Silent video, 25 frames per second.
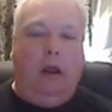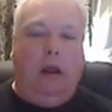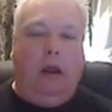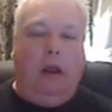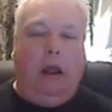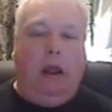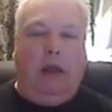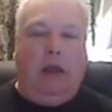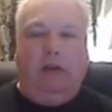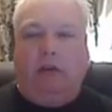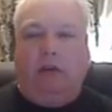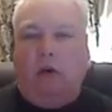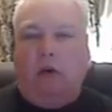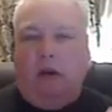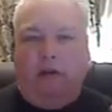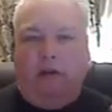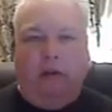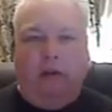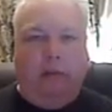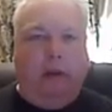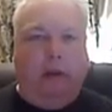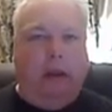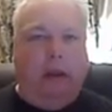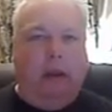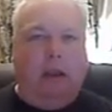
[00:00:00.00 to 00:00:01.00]
and so
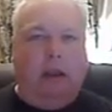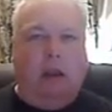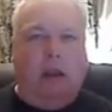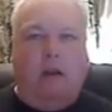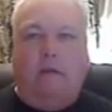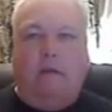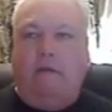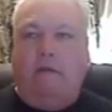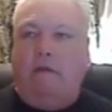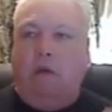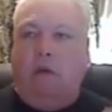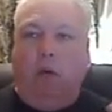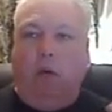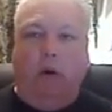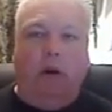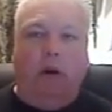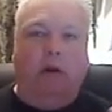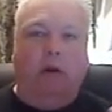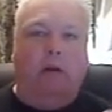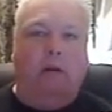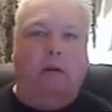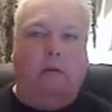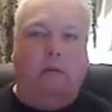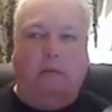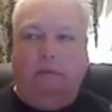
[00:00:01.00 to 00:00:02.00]
everybody can
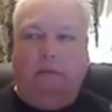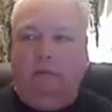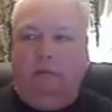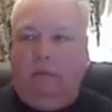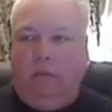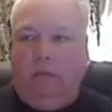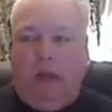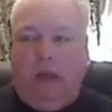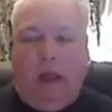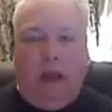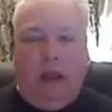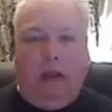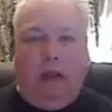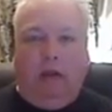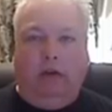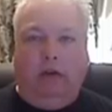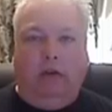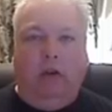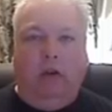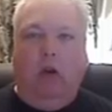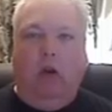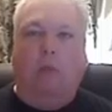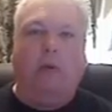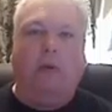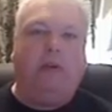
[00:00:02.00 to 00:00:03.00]
afford things.
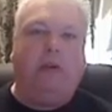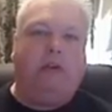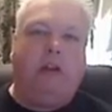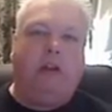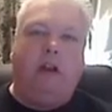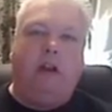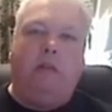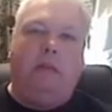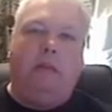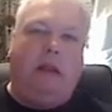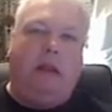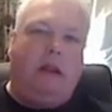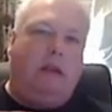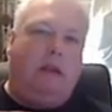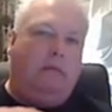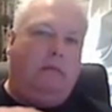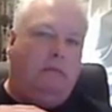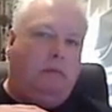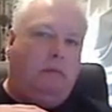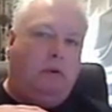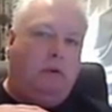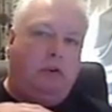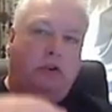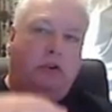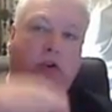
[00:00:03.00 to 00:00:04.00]
Nobody's going to be
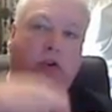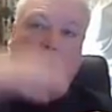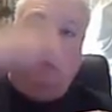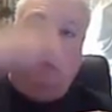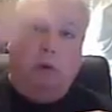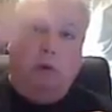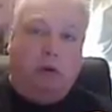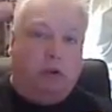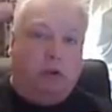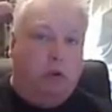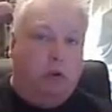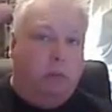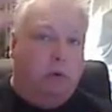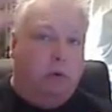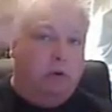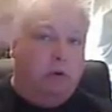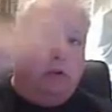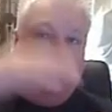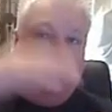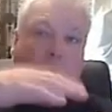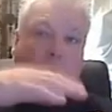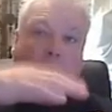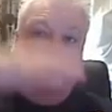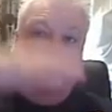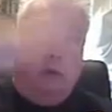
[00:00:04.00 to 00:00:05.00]
super, super,
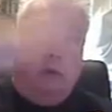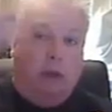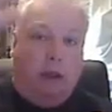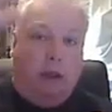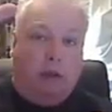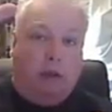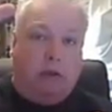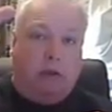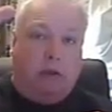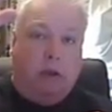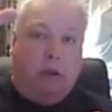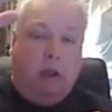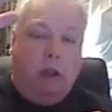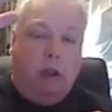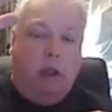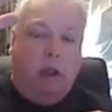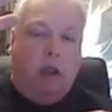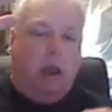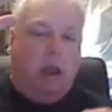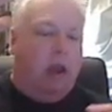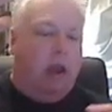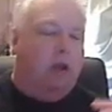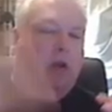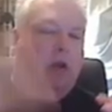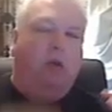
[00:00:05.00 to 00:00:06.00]
super rich,
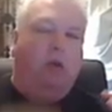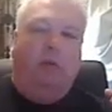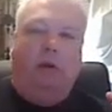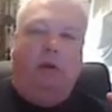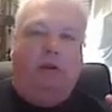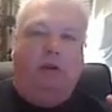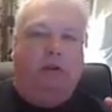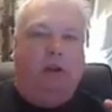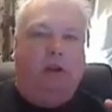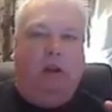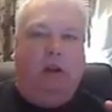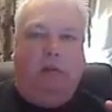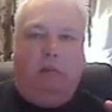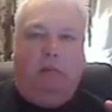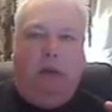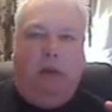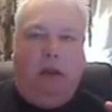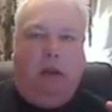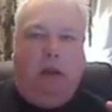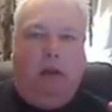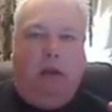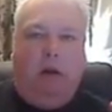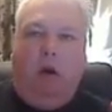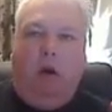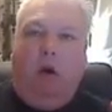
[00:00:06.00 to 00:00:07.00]
and nobody's going to
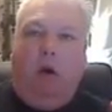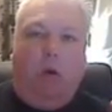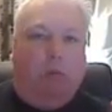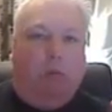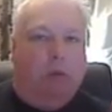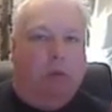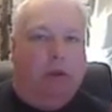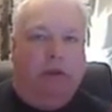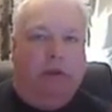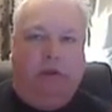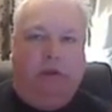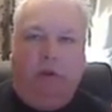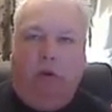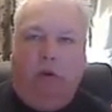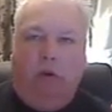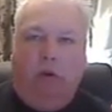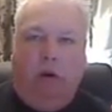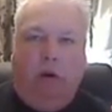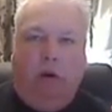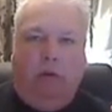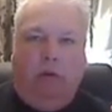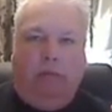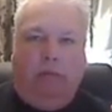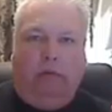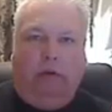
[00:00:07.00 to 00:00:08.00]
be homeless
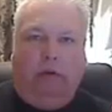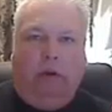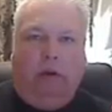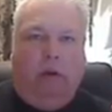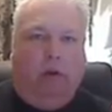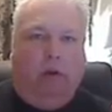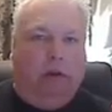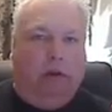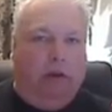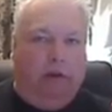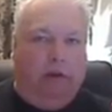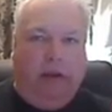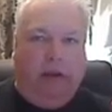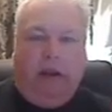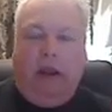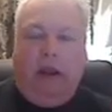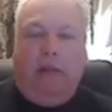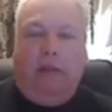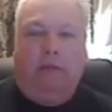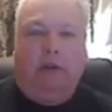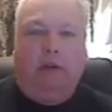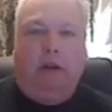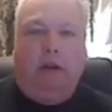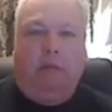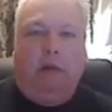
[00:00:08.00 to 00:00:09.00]
or living in
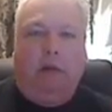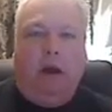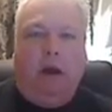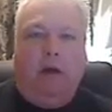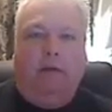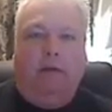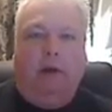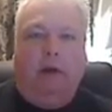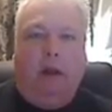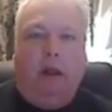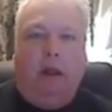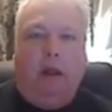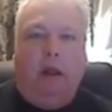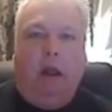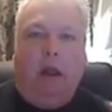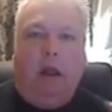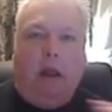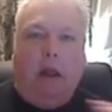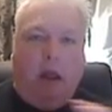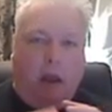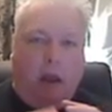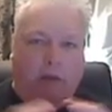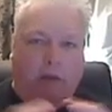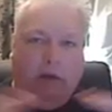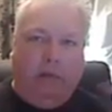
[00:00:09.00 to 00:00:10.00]
abject poverty.
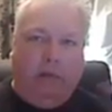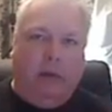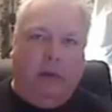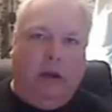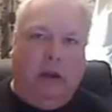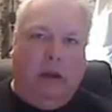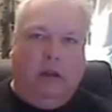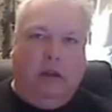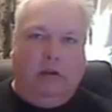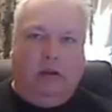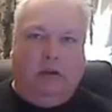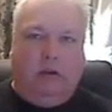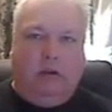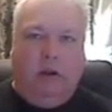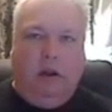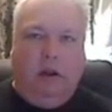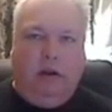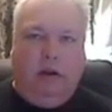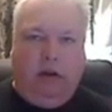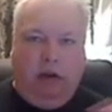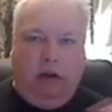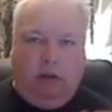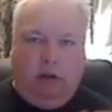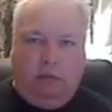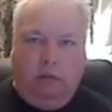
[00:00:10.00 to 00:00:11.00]
Everybody
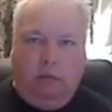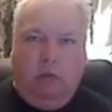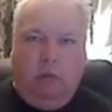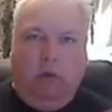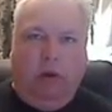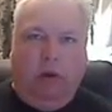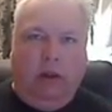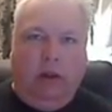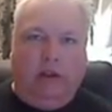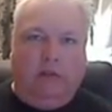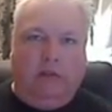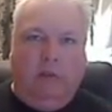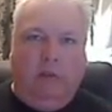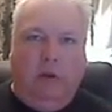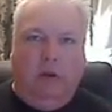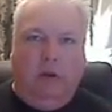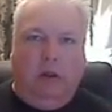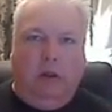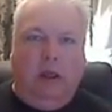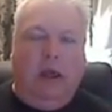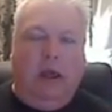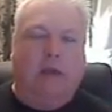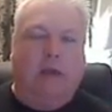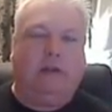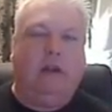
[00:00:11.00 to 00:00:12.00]
is more or less middle
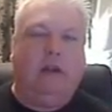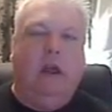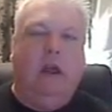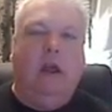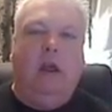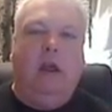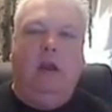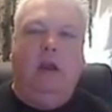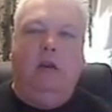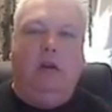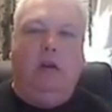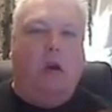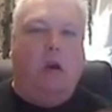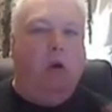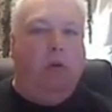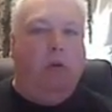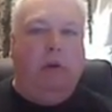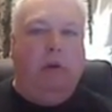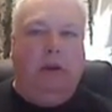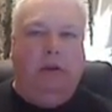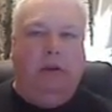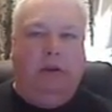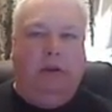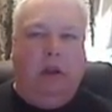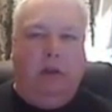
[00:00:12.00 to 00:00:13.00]
class.
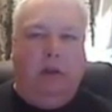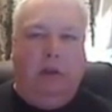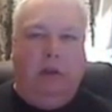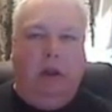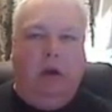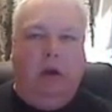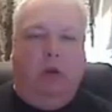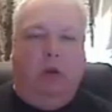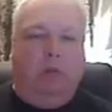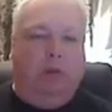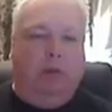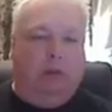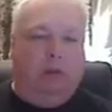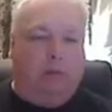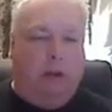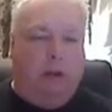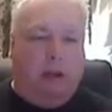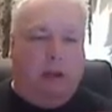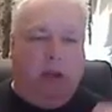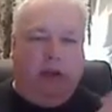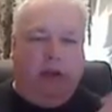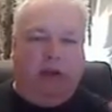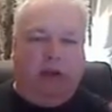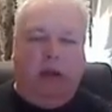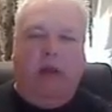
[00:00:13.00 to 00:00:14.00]
Nobody's going to be homeless
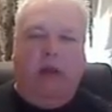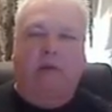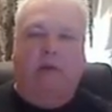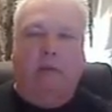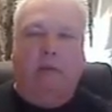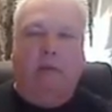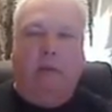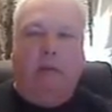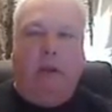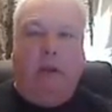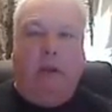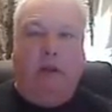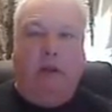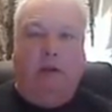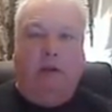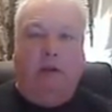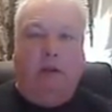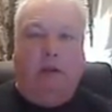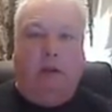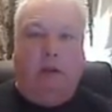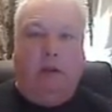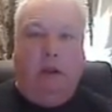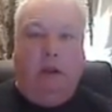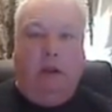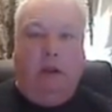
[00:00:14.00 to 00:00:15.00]
because
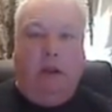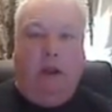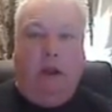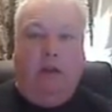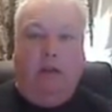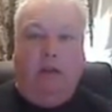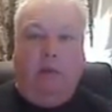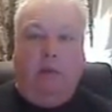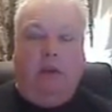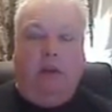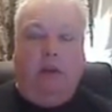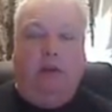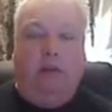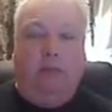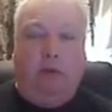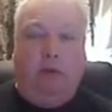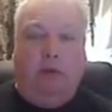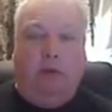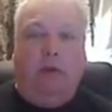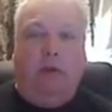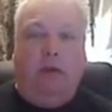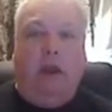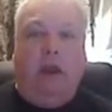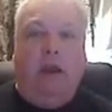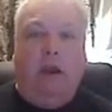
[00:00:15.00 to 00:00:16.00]
everybody's
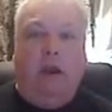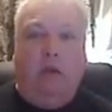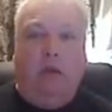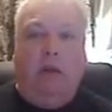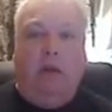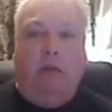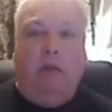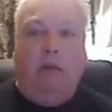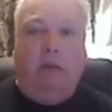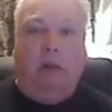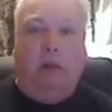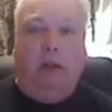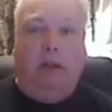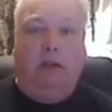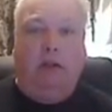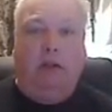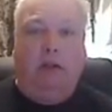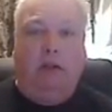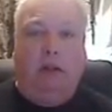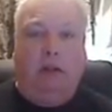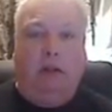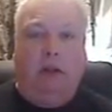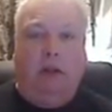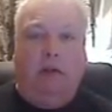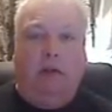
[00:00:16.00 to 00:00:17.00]
provided with a place to
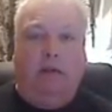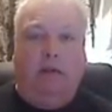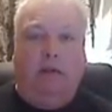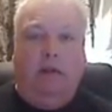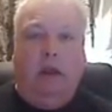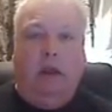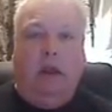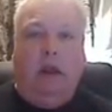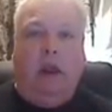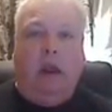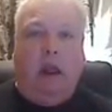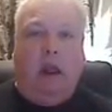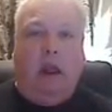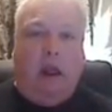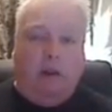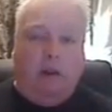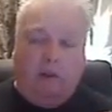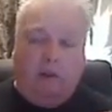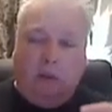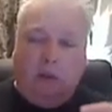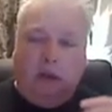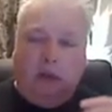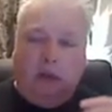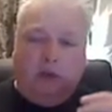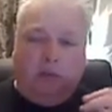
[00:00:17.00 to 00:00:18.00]
live.
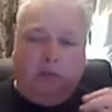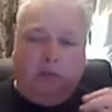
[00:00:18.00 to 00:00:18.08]
Everybody's